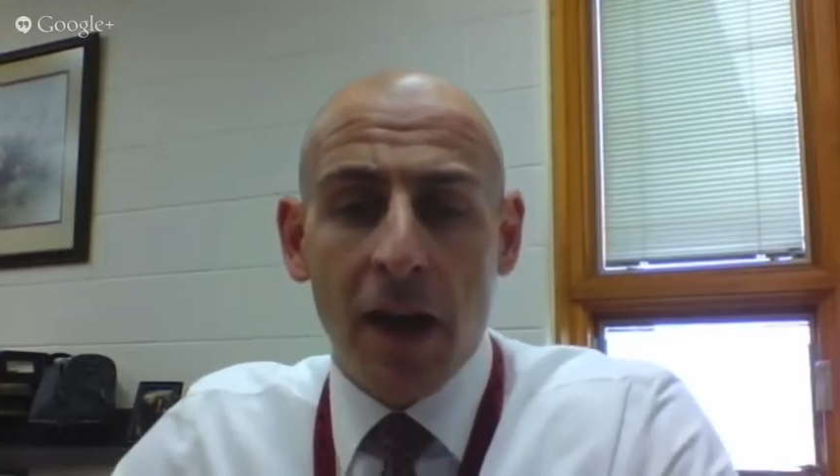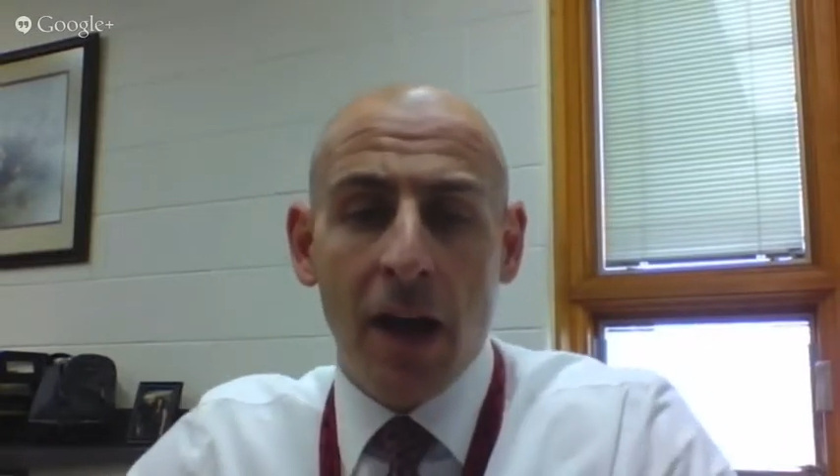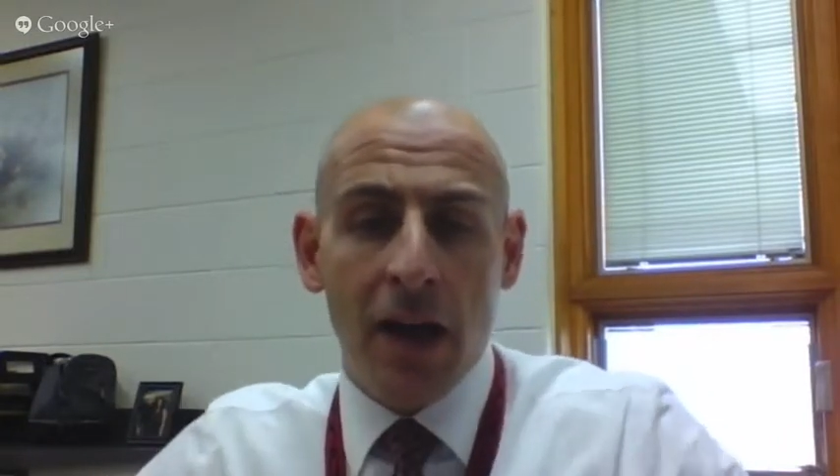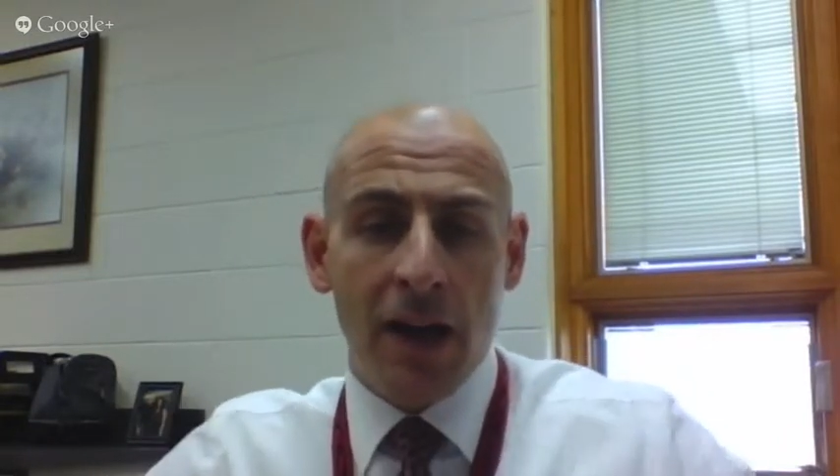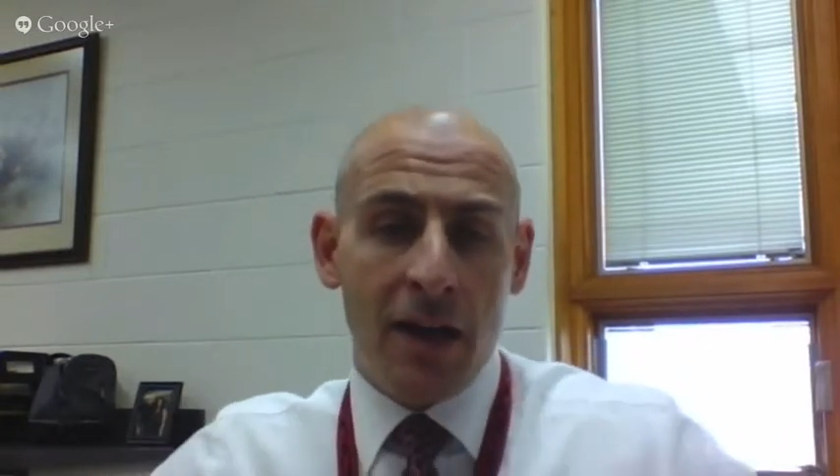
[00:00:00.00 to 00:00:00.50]

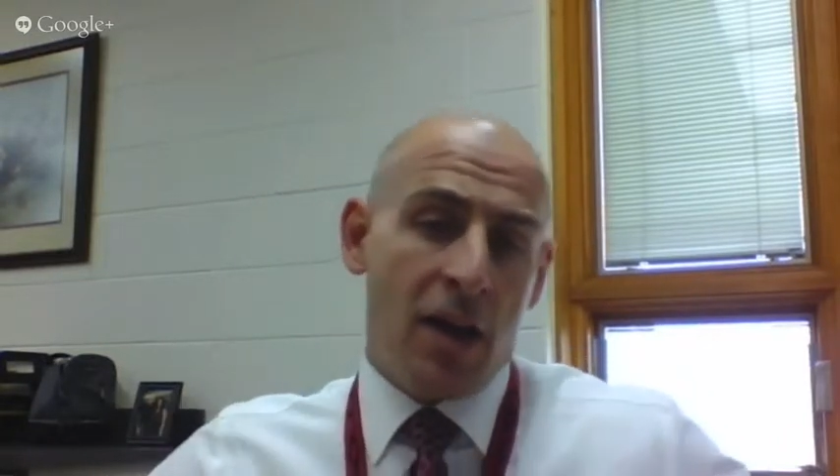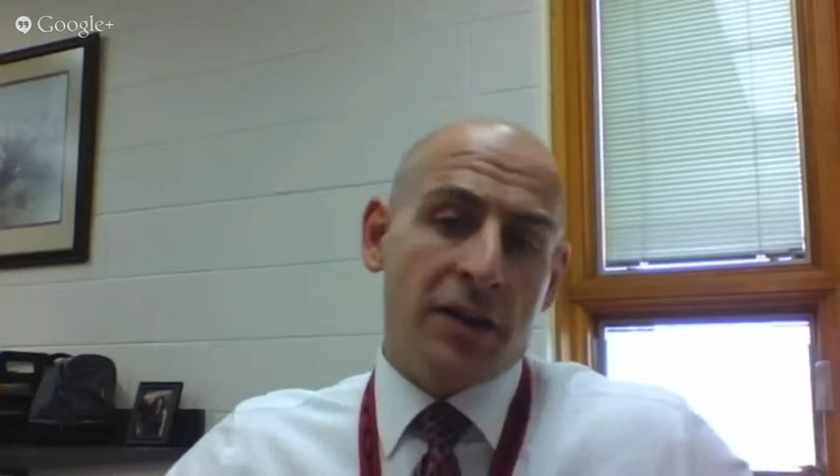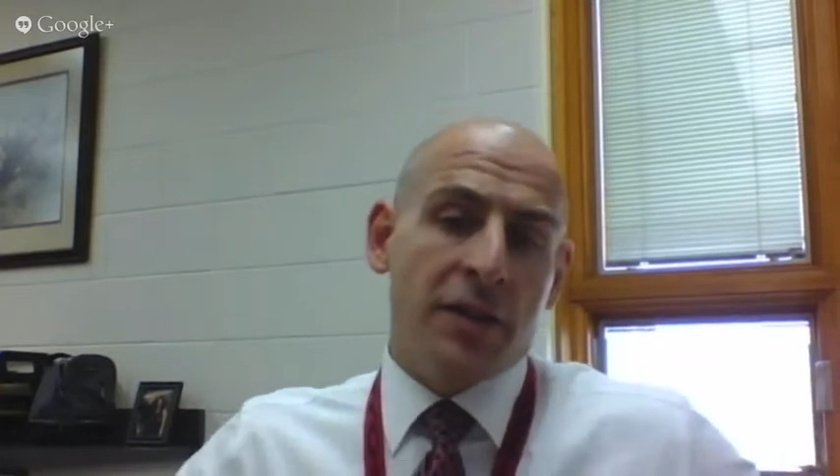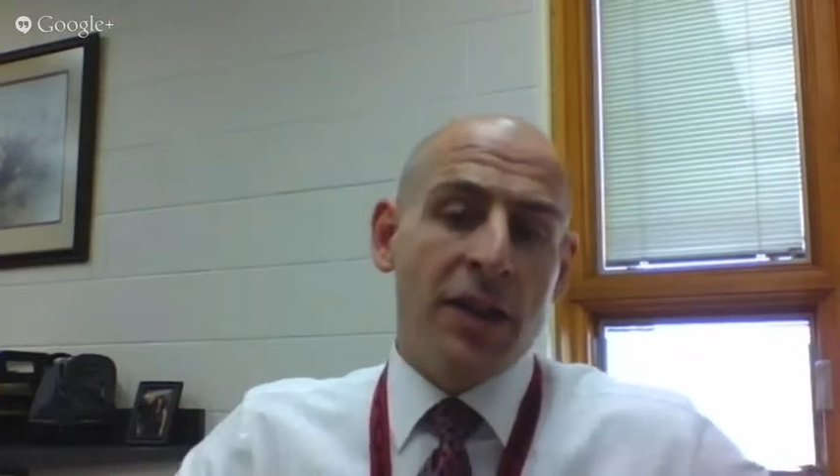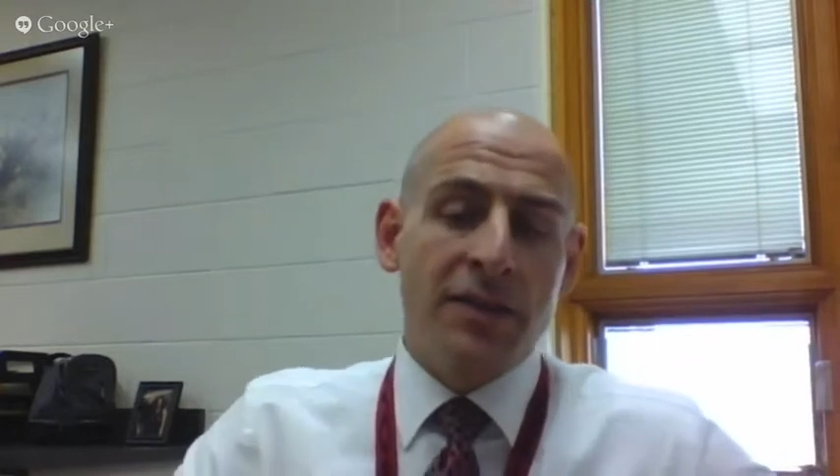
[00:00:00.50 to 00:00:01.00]
And it
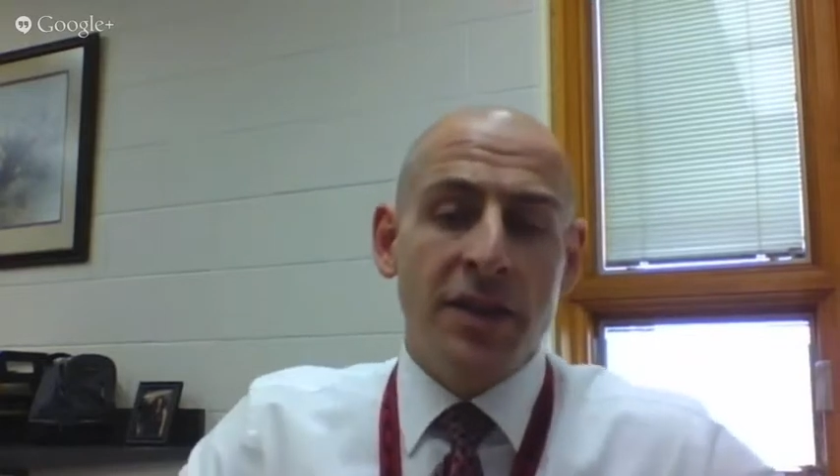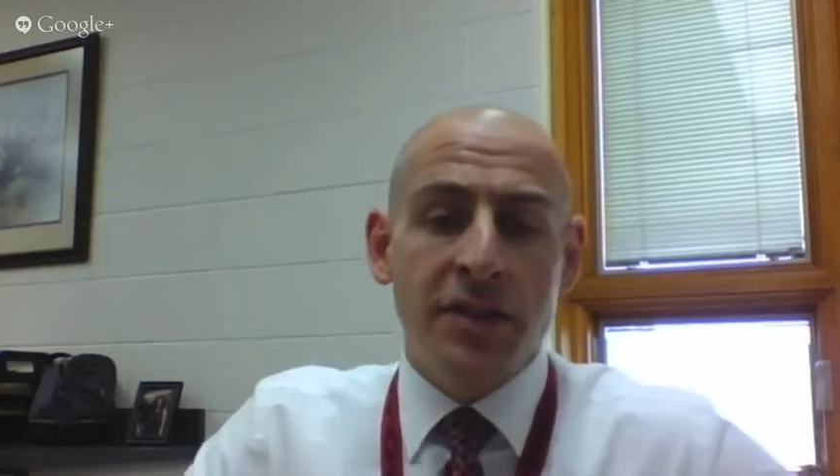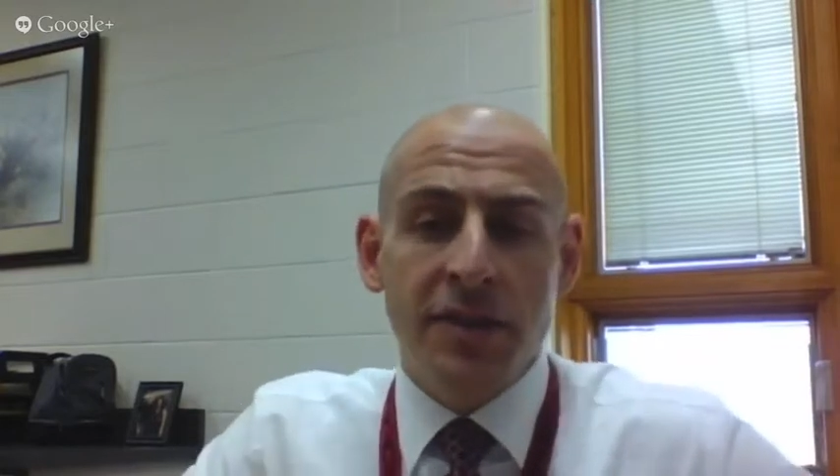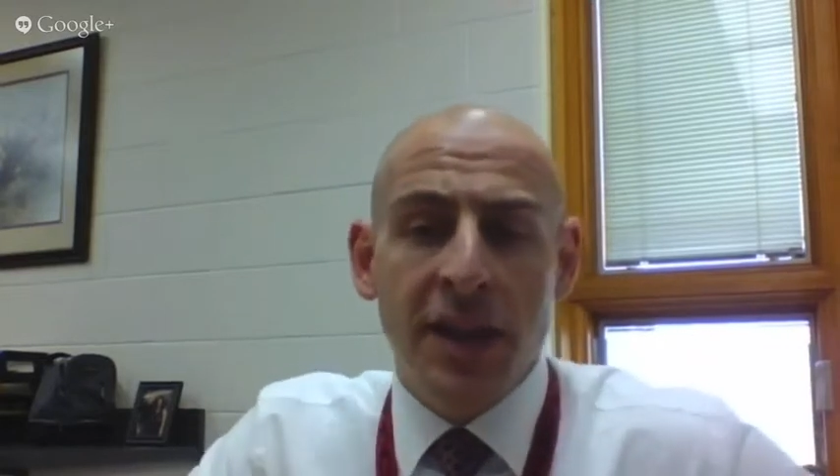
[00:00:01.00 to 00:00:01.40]
also gives the